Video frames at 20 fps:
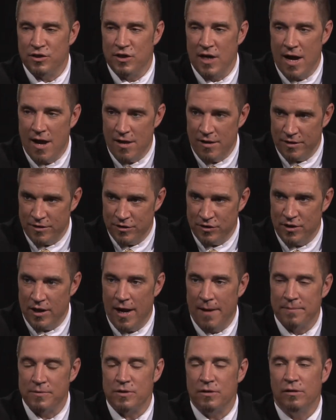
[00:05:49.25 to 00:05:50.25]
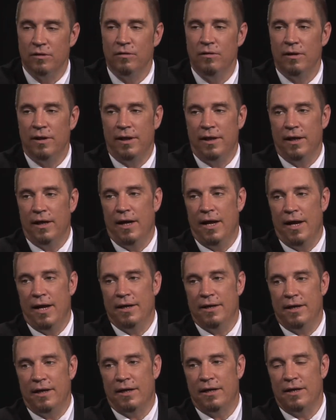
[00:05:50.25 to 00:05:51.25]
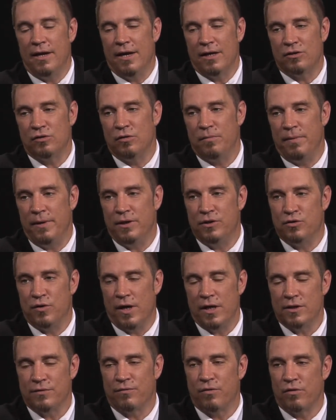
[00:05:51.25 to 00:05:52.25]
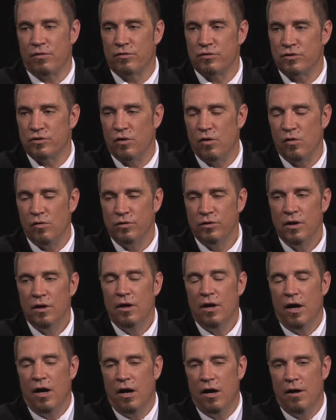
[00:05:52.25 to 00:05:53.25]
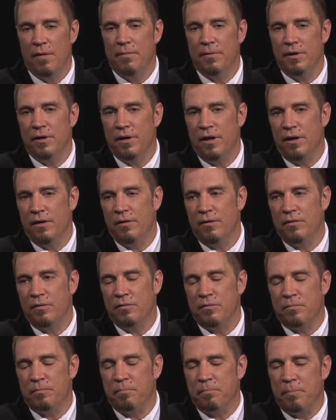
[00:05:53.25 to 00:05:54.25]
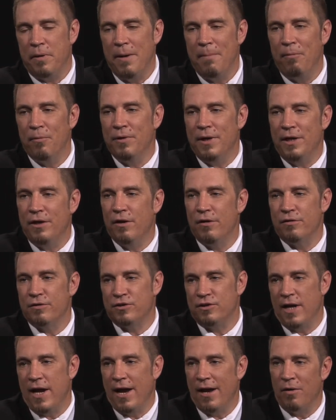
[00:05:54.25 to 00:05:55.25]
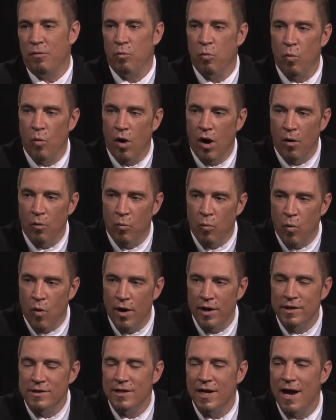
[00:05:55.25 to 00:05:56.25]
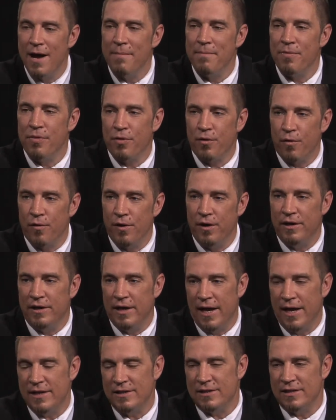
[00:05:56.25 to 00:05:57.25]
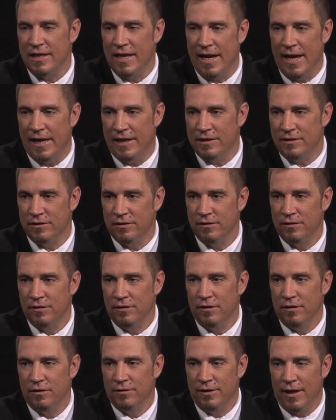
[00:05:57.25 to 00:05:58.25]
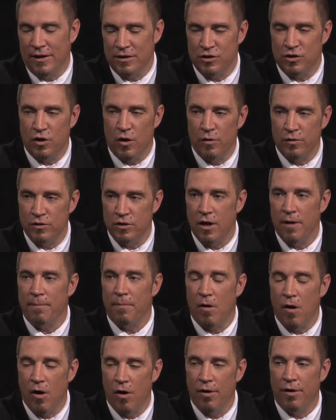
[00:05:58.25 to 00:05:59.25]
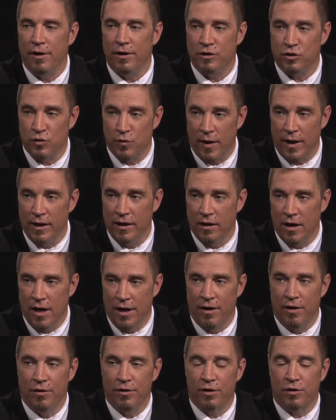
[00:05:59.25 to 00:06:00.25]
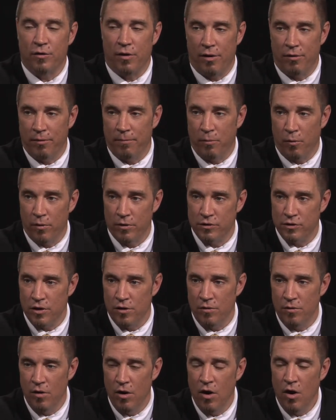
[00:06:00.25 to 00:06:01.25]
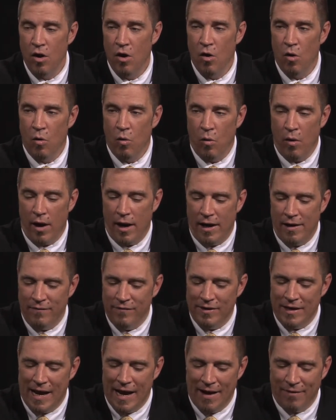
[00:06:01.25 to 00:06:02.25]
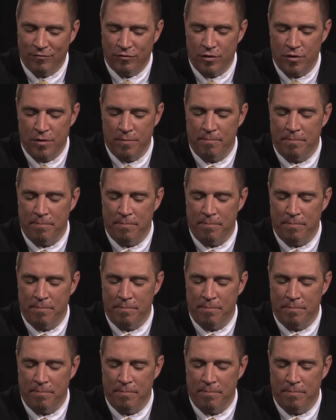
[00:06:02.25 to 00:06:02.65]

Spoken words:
challenged, absolutely, and it can actually be transferred or sold. People need to understand a one-time 30 days late that shows up on a trade line on the credit report, Joe, even after the